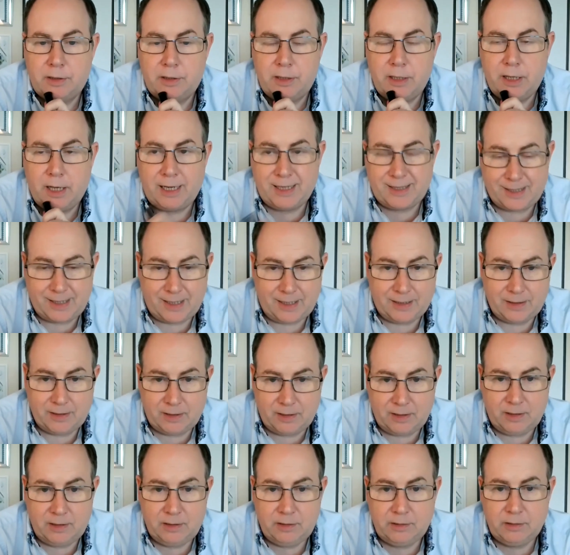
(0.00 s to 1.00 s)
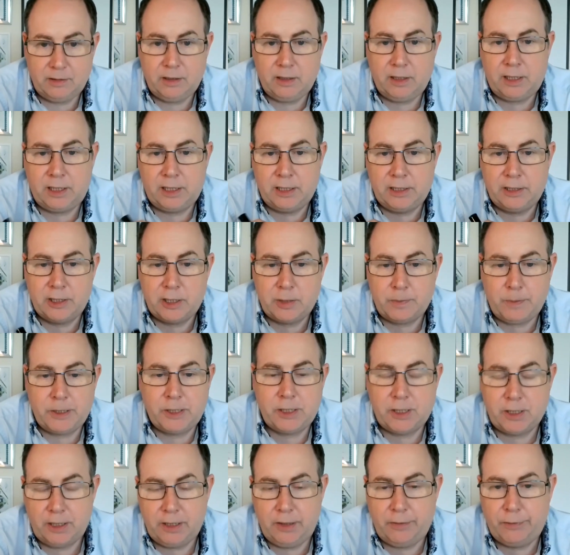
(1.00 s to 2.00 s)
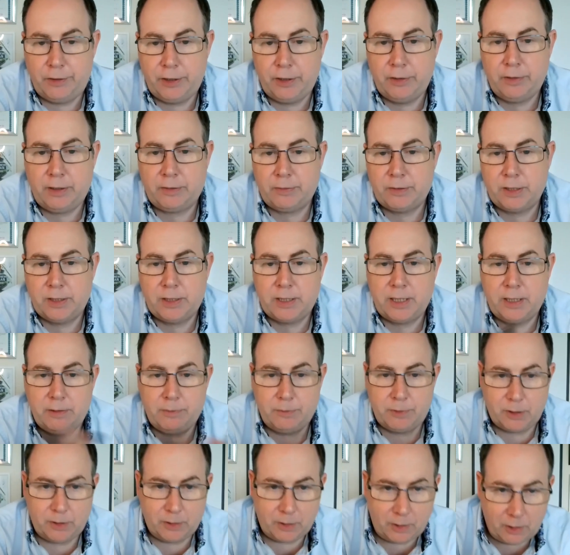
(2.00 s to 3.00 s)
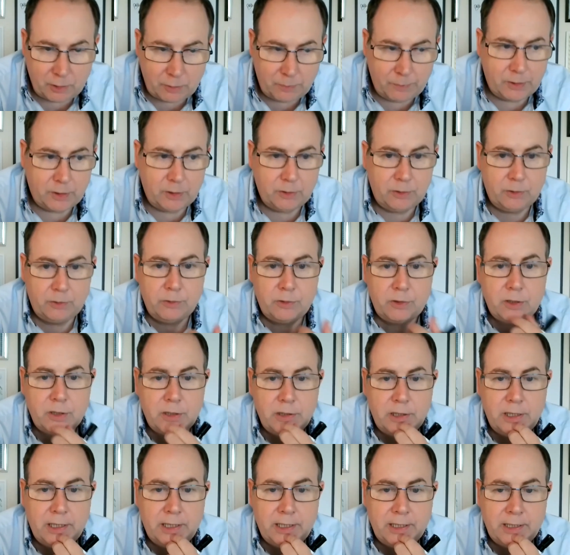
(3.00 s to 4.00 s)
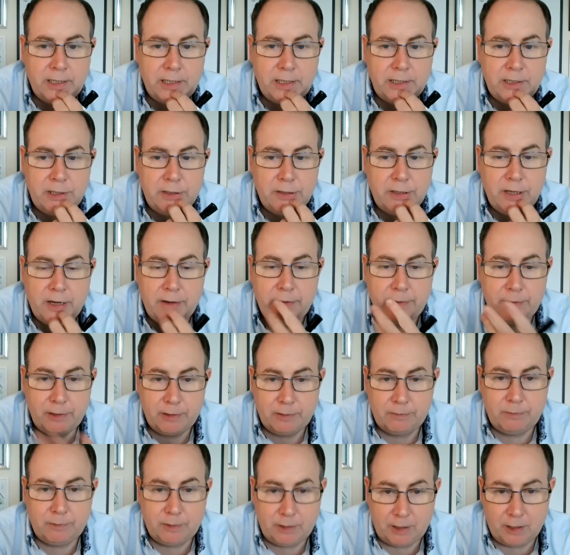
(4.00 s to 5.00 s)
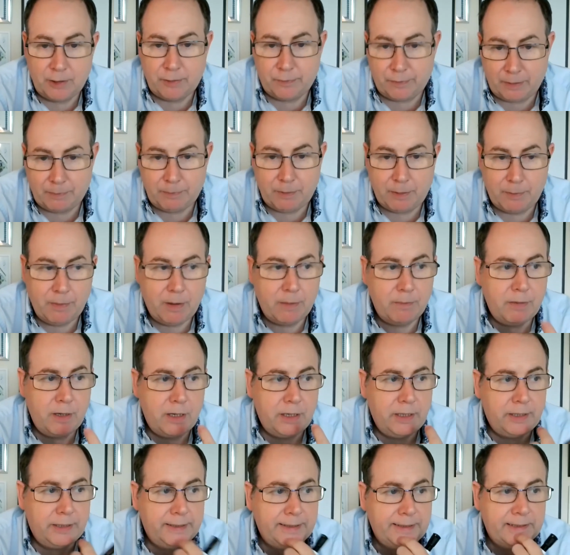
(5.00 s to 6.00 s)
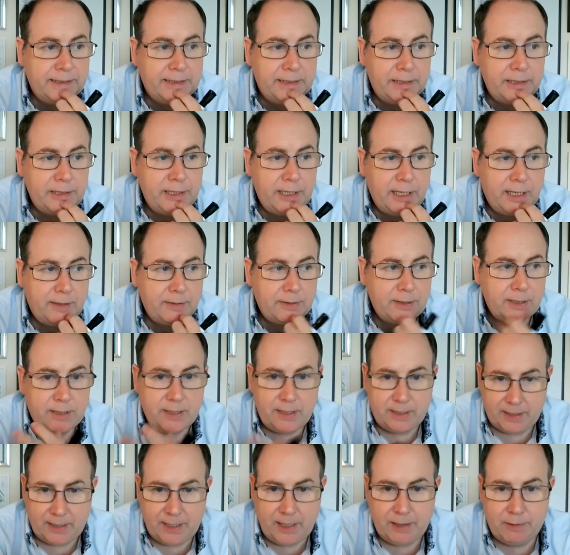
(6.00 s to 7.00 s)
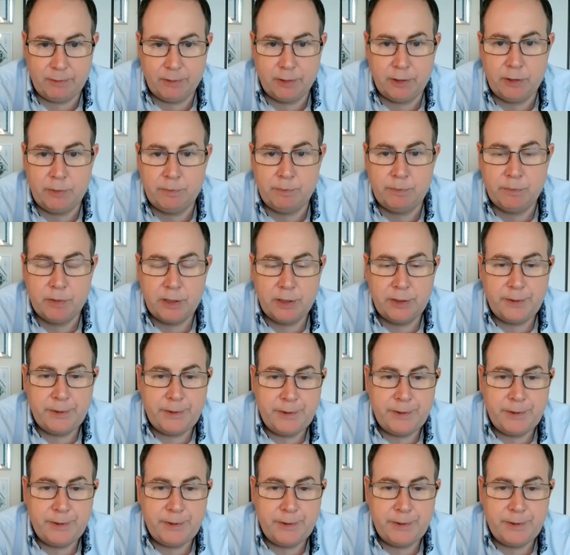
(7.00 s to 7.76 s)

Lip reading: that has cancer, and especially if you have to take them to the hospitals and they're a close family member and you have to take care of them,